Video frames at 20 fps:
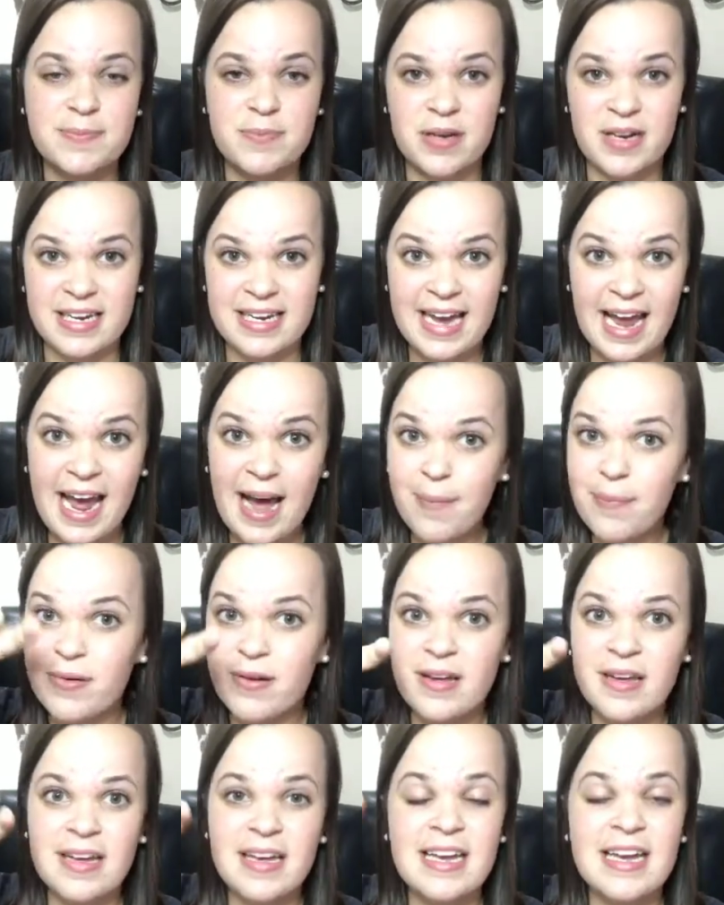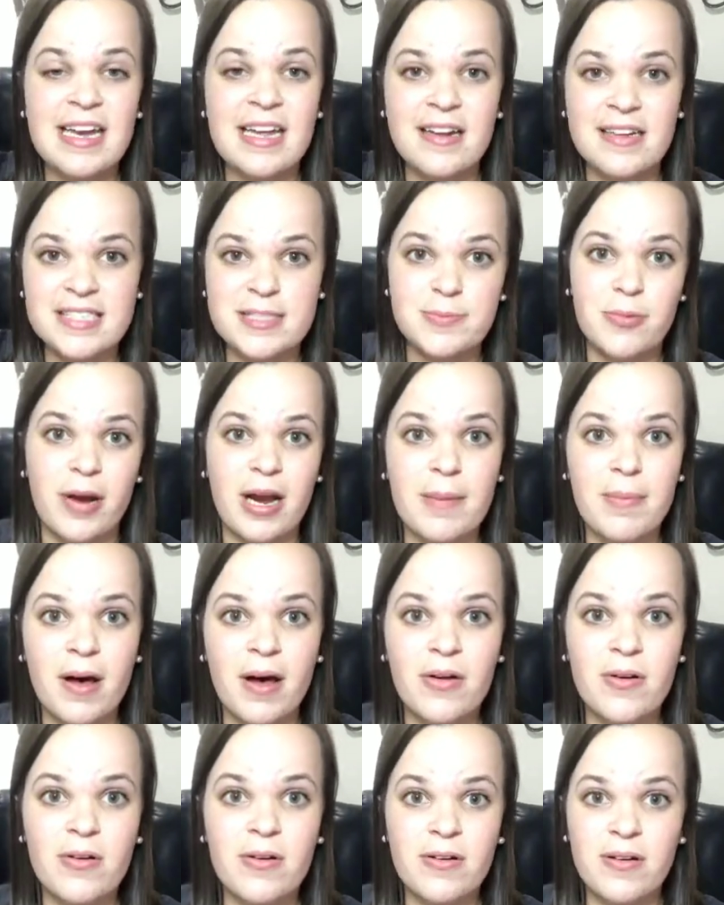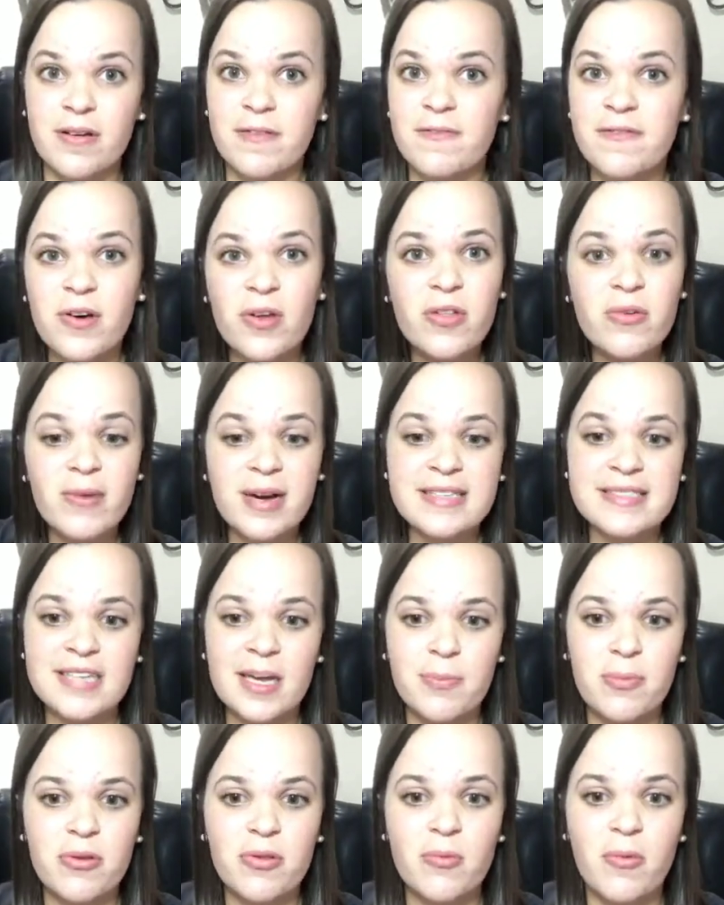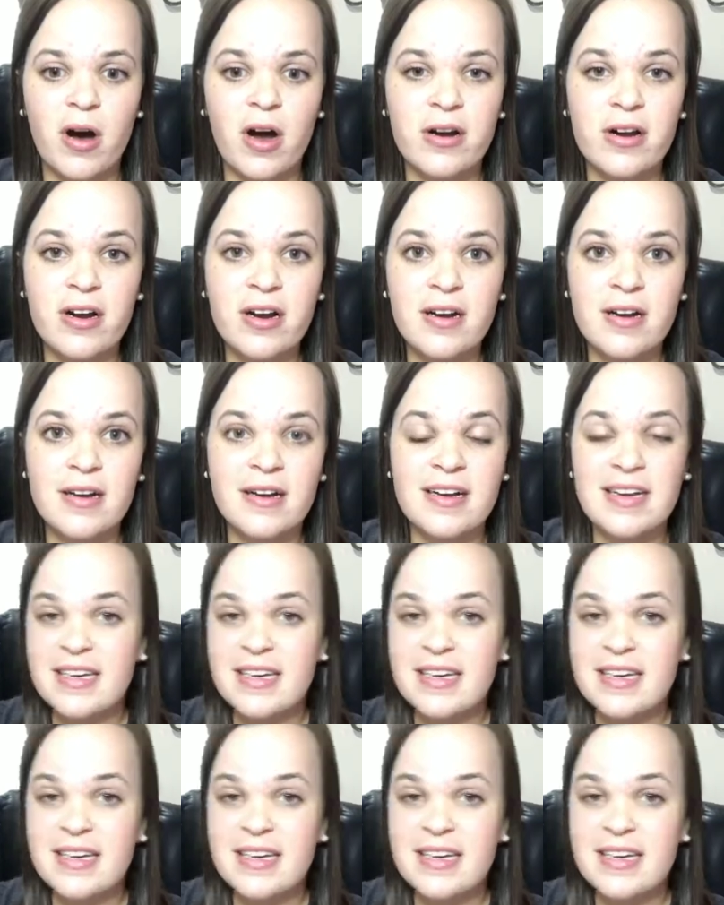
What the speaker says: Put a cap in a spray bottle, fill the rest up with water,